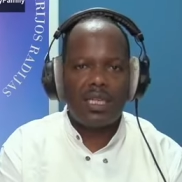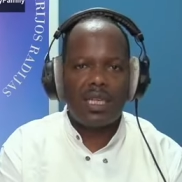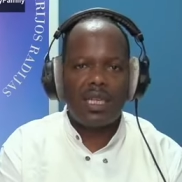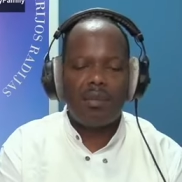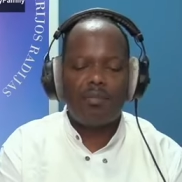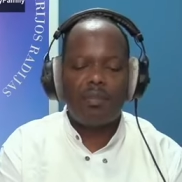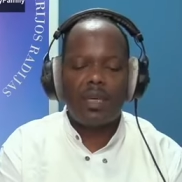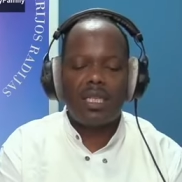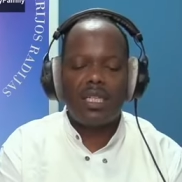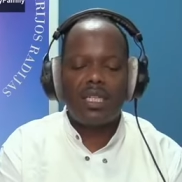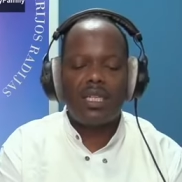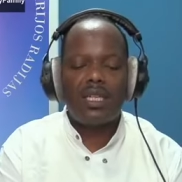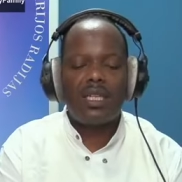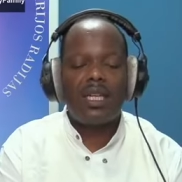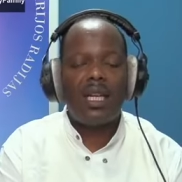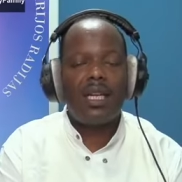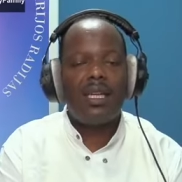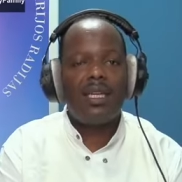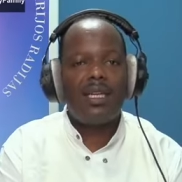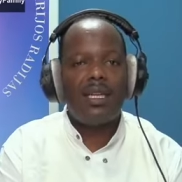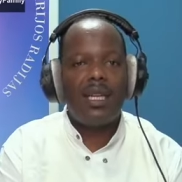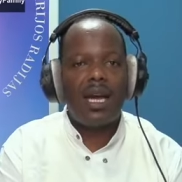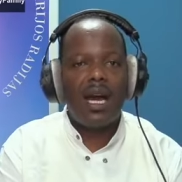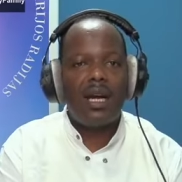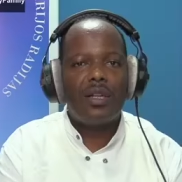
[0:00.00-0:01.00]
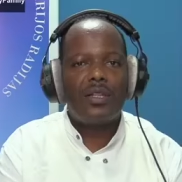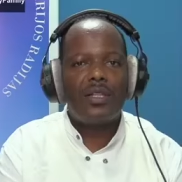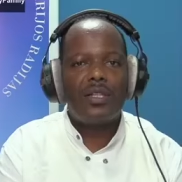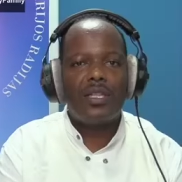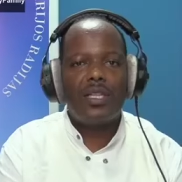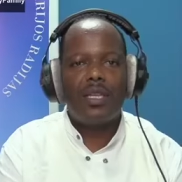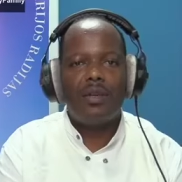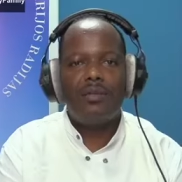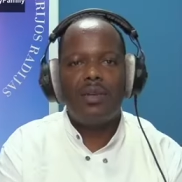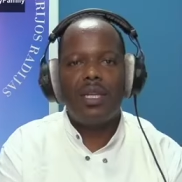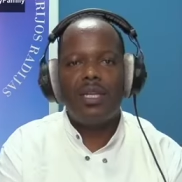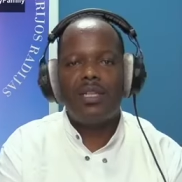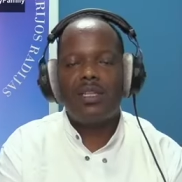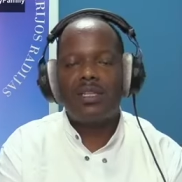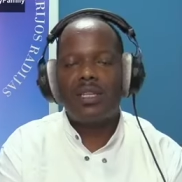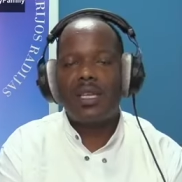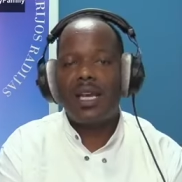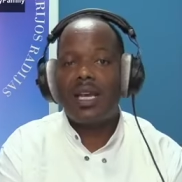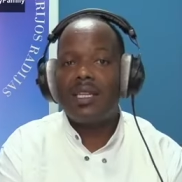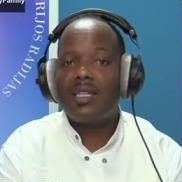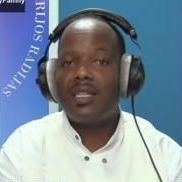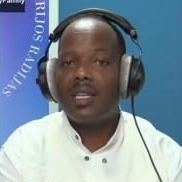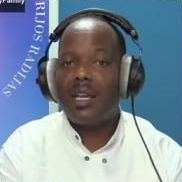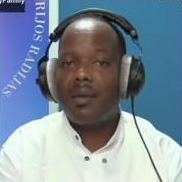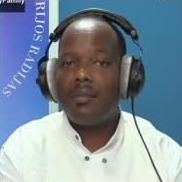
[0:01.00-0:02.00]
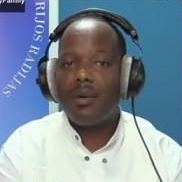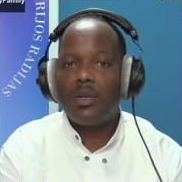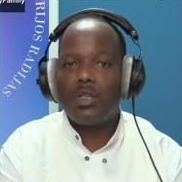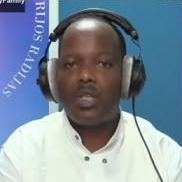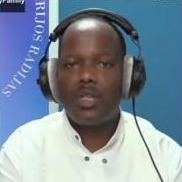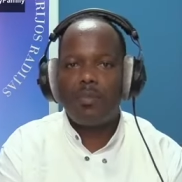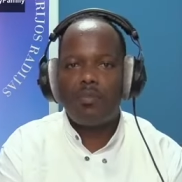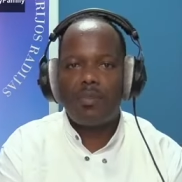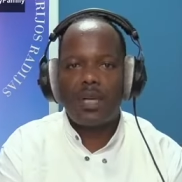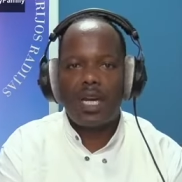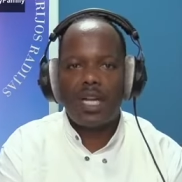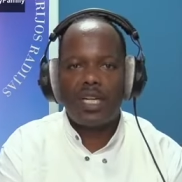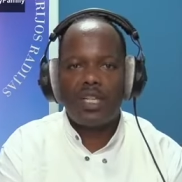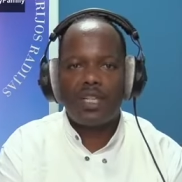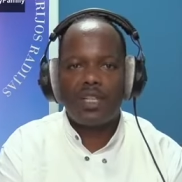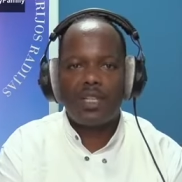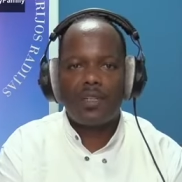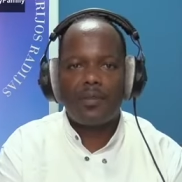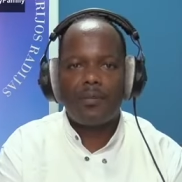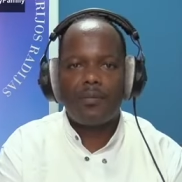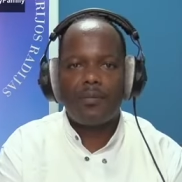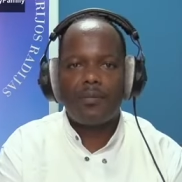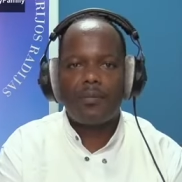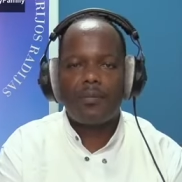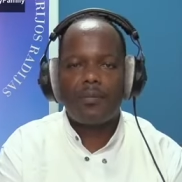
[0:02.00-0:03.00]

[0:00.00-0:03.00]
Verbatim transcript: and particularly now today we are discussing about depression,